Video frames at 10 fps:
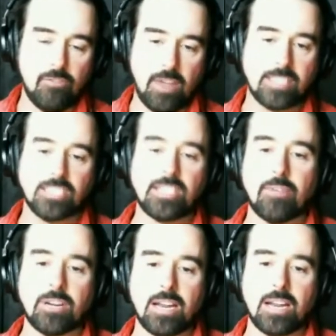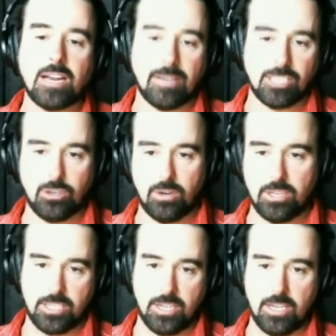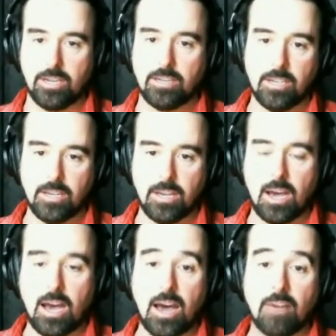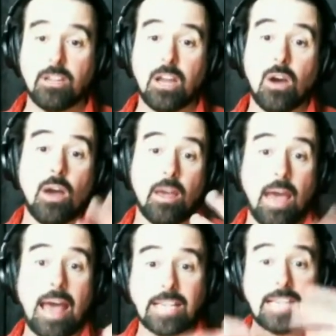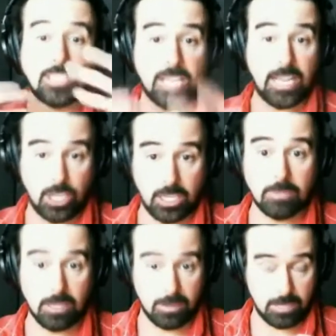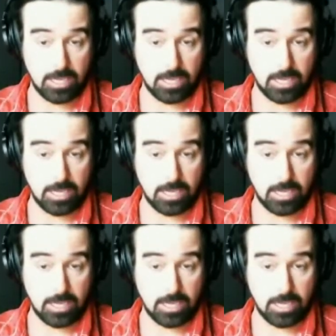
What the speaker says: It's never done any of my students any good, as teaching them to